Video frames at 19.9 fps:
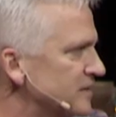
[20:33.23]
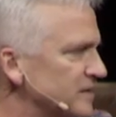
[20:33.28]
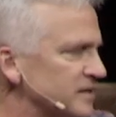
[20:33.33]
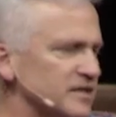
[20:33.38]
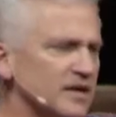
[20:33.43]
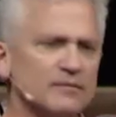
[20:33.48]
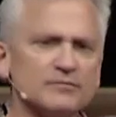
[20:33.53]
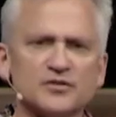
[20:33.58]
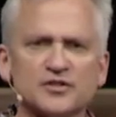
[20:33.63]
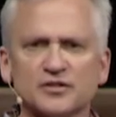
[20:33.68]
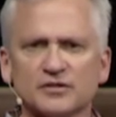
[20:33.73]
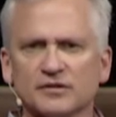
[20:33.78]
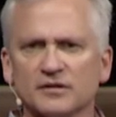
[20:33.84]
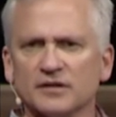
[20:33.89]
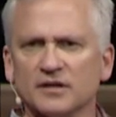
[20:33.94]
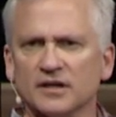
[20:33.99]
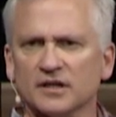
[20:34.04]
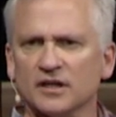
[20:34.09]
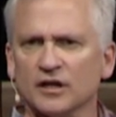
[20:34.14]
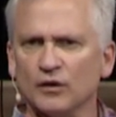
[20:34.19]
the dumpster
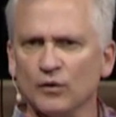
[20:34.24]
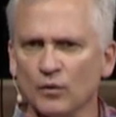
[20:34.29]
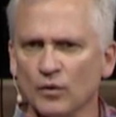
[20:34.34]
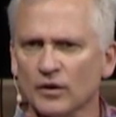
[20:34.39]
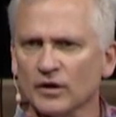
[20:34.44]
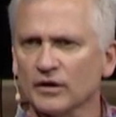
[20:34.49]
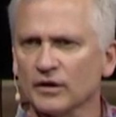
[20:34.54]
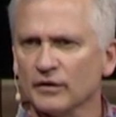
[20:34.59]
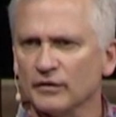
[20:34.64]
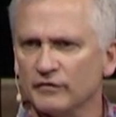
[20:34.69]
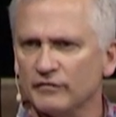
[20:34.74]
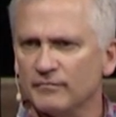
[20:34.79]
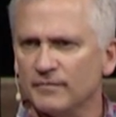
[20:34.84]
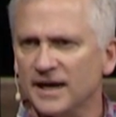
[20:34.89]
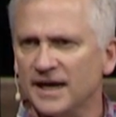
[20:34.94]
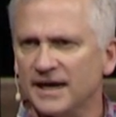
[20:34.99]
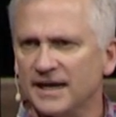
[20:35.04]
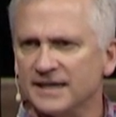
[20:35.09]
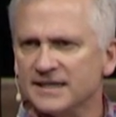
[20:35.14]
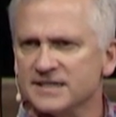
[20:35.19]
a, a coworker of
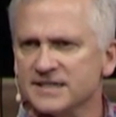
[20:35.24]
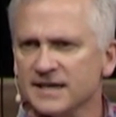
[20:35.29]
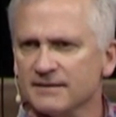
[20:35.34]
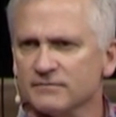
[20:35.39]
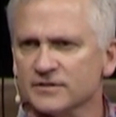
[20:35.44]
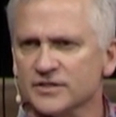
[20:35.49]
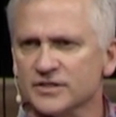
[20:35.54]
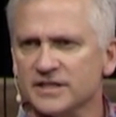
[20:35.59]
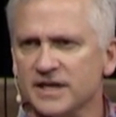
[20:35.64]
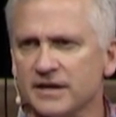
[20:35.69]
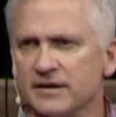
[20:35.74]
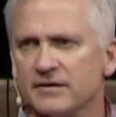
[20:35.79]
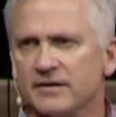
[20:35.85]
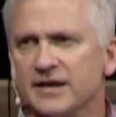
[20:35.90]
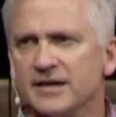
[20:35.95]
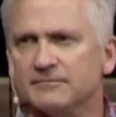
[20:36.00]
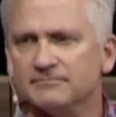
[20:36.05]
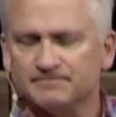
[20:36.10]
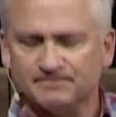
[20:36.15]
mine, his name was Terry.